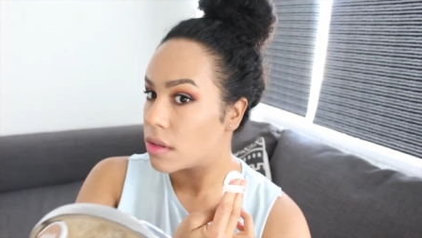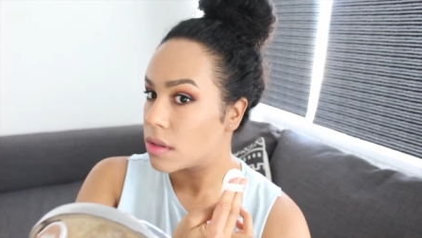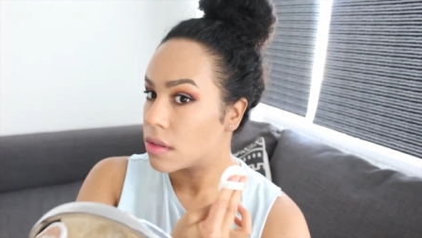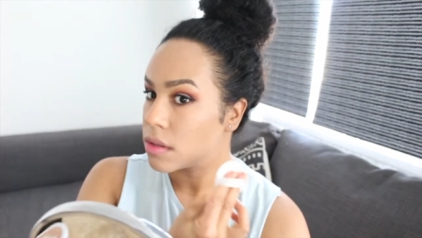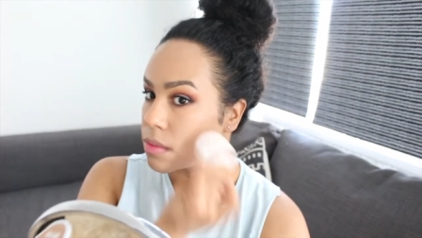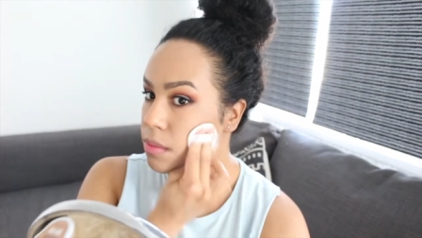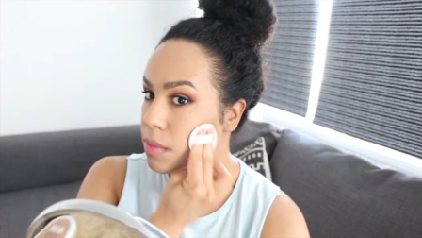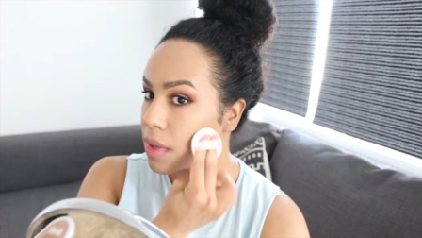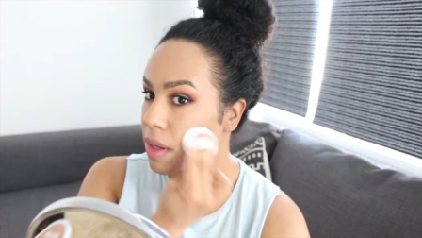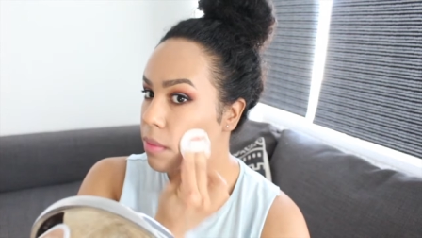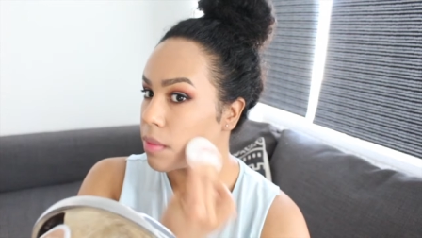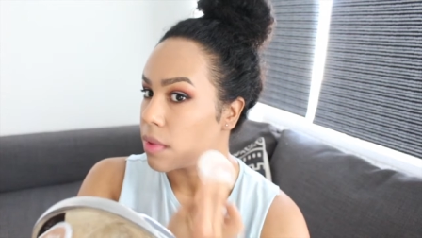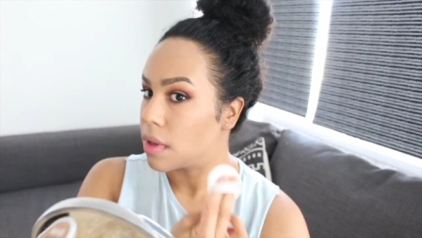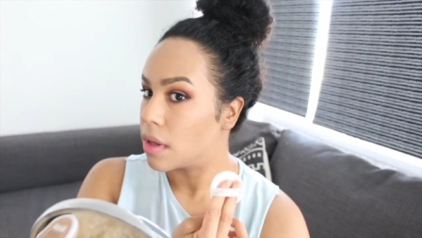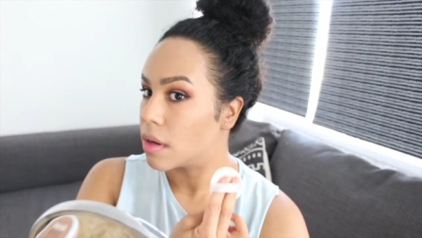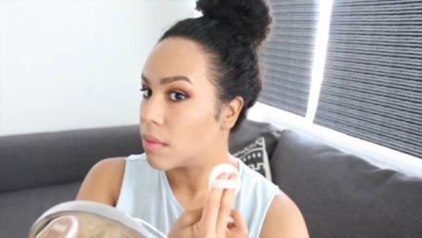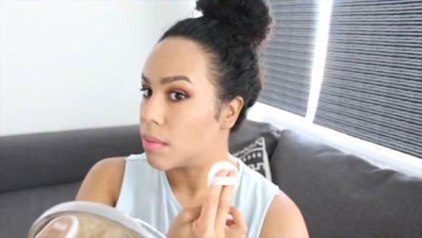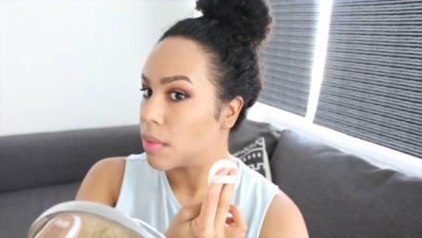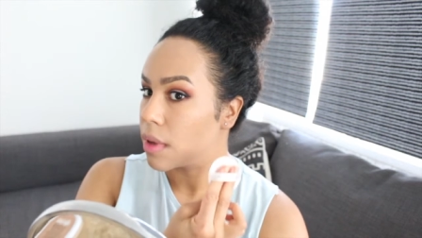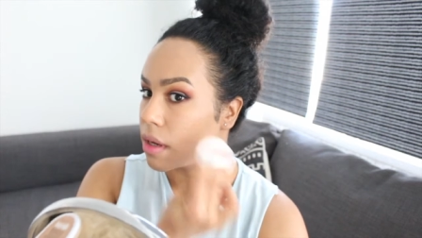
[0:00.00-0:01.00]
this might
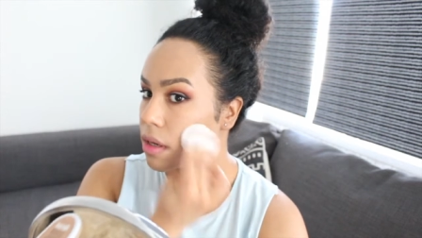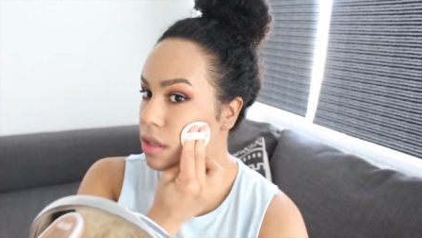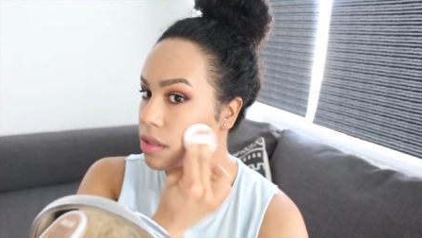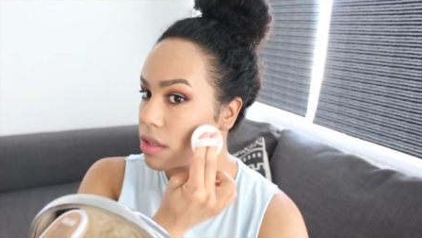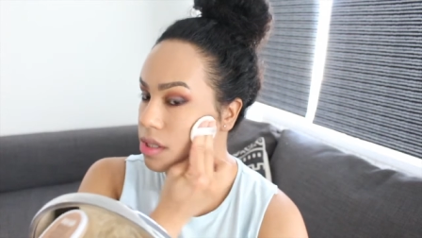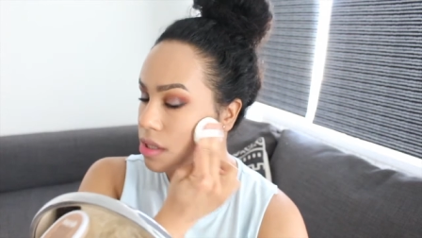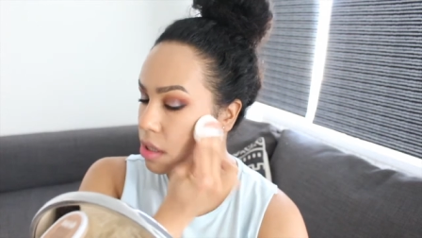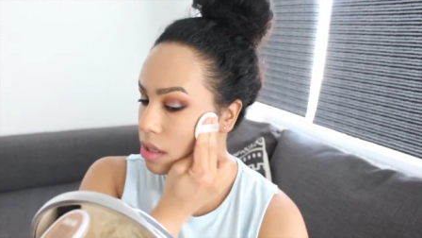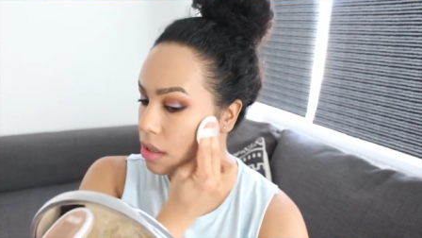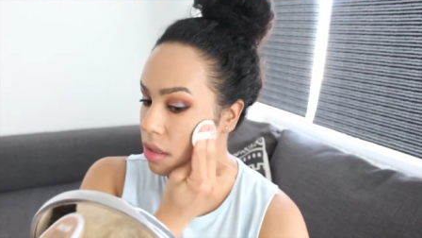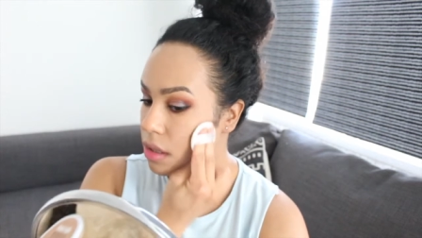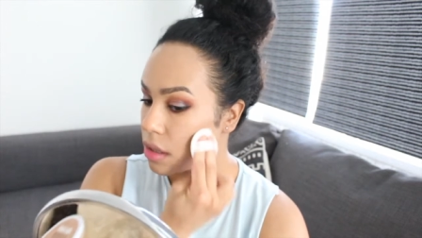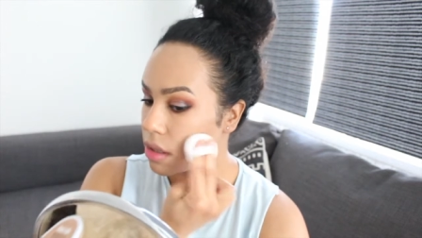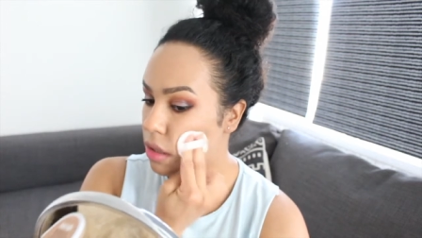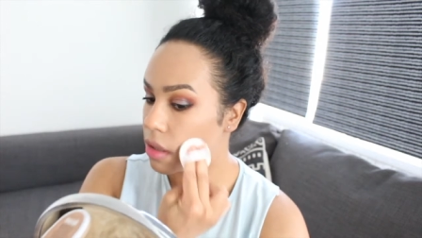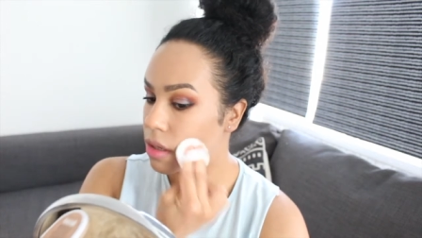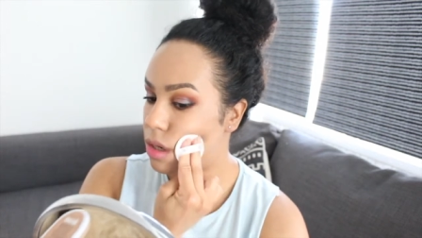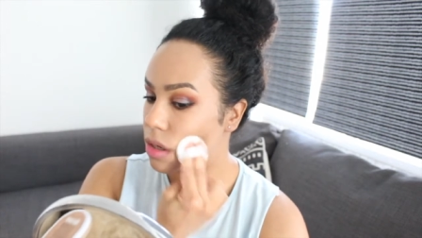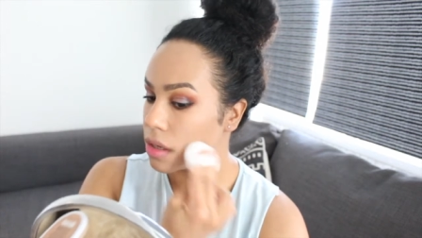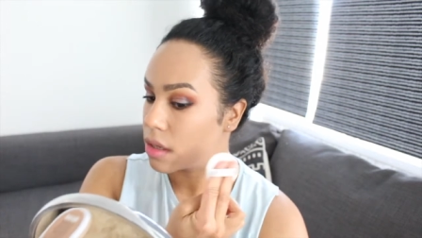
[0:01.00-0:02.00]
be a better
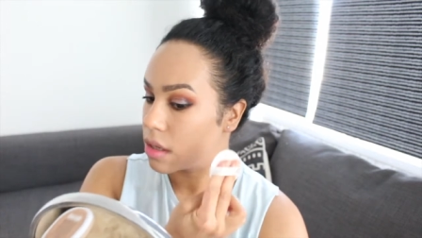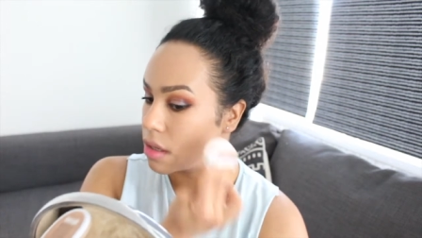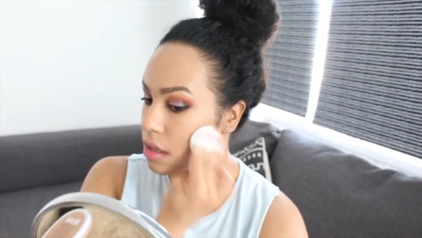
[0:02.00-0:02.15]
shade.